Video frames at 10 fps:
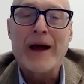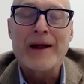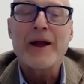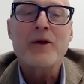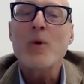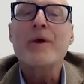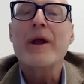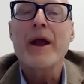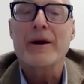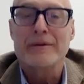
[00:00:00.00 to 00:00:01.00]
And I don't
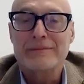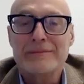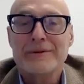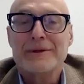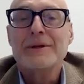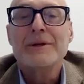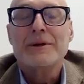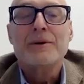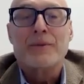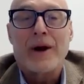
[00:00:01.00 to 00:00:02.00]
care,
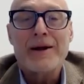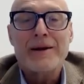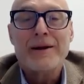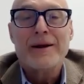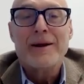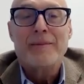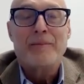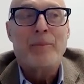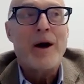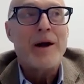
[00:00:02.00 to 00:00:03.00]
right?
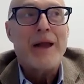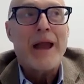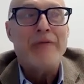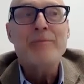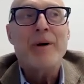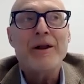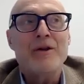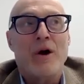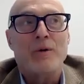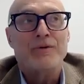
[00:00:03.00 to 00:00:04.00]
But everybody
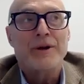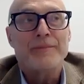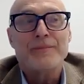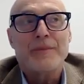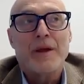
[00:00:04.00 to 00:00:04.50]
knows it.